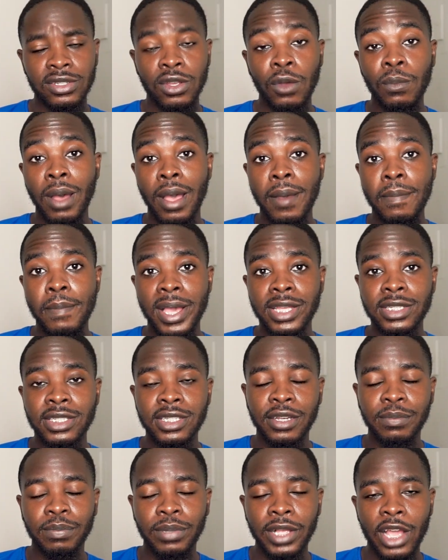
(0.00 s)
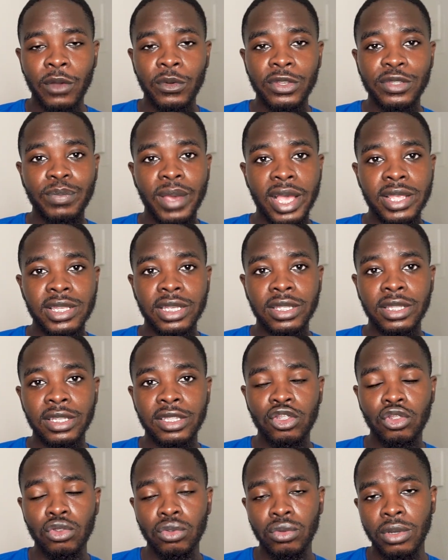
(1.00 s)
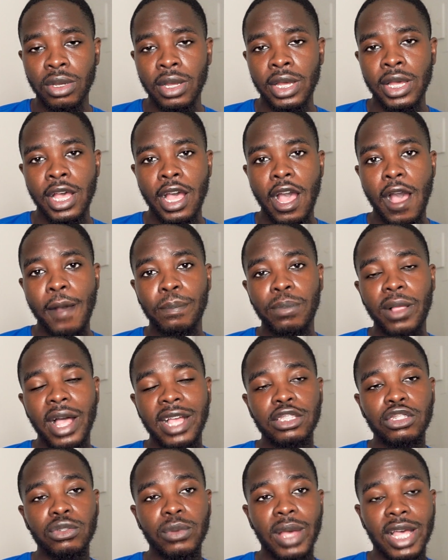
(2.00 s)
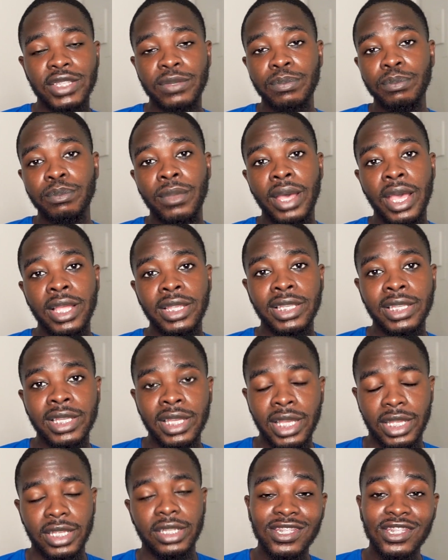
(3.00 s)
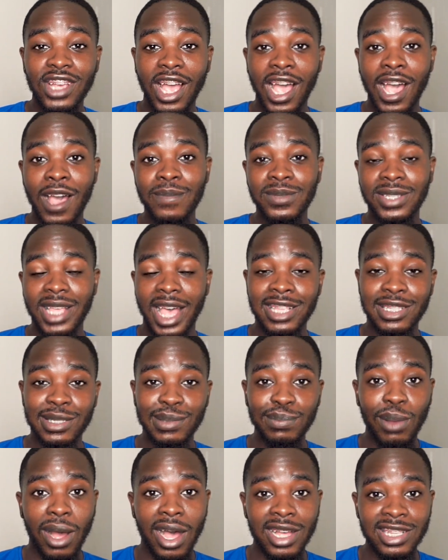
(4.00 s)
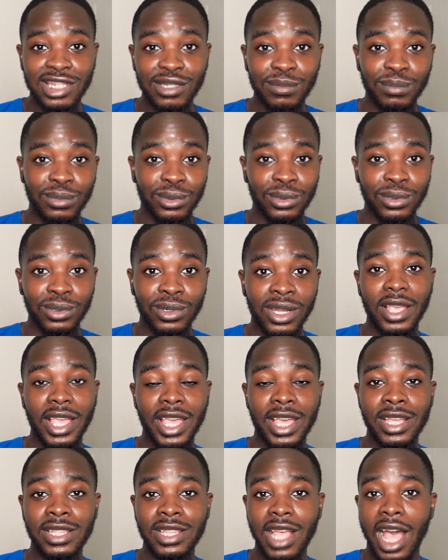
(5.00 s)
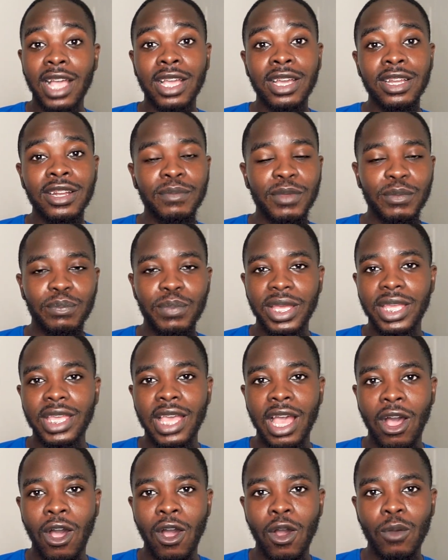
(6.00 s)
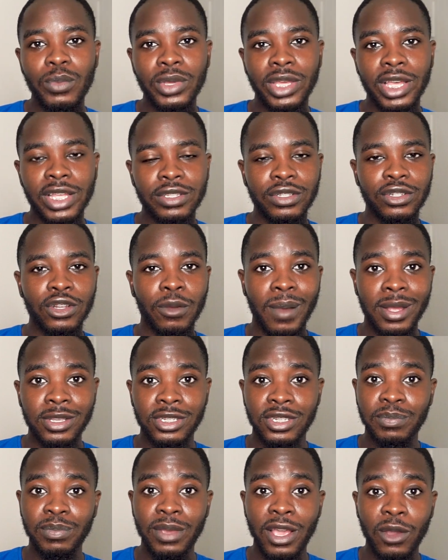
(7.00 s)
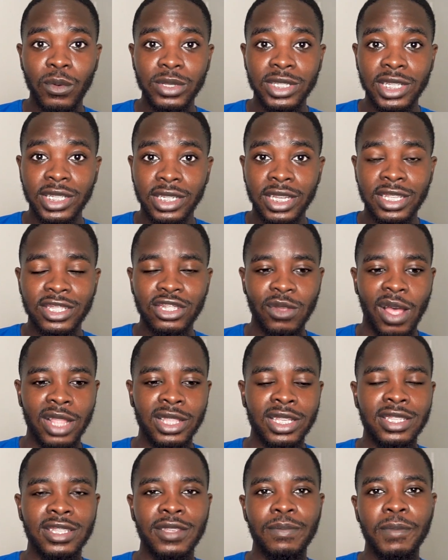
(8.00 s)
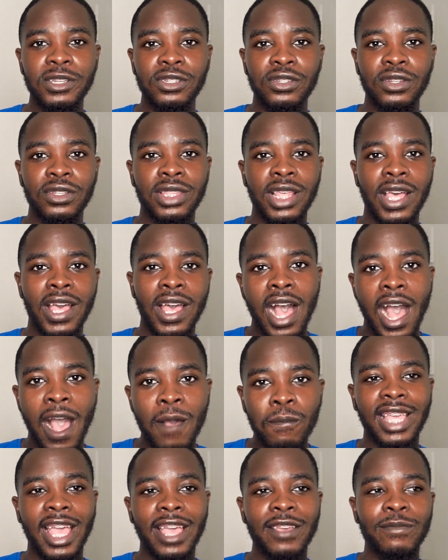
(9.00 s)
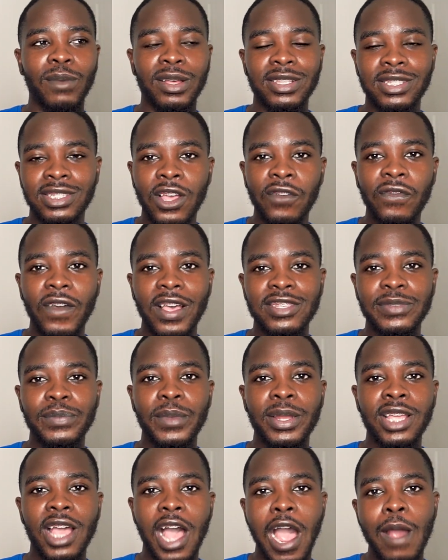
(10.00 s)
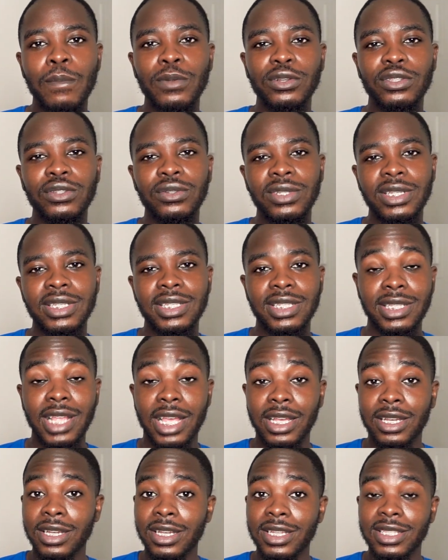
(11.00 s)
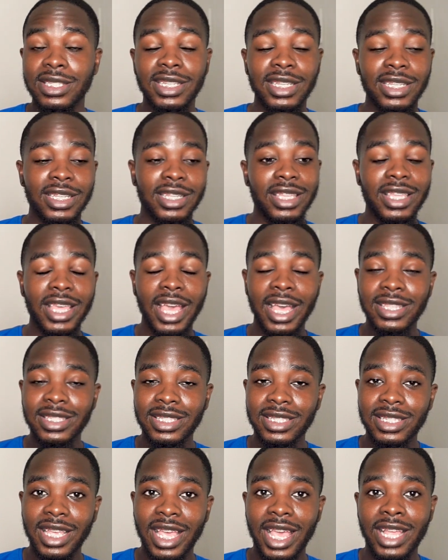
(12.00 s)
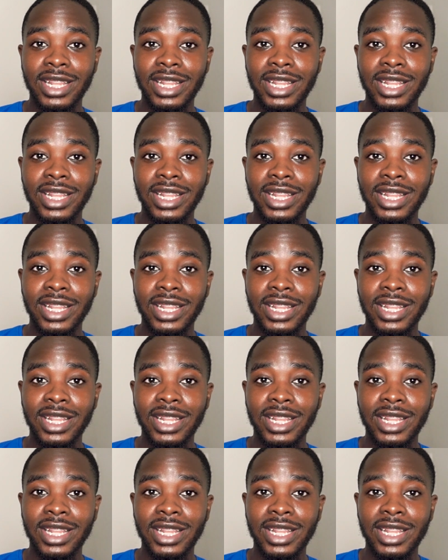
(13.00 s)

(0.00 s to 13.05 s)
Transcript: So my basic plan was basically to apply to as many jobs as possible. And I couldn't be picky at all because, you know, my GPA wasn't good. So I needed to make sure that I gave myself as many opportunities as I could to get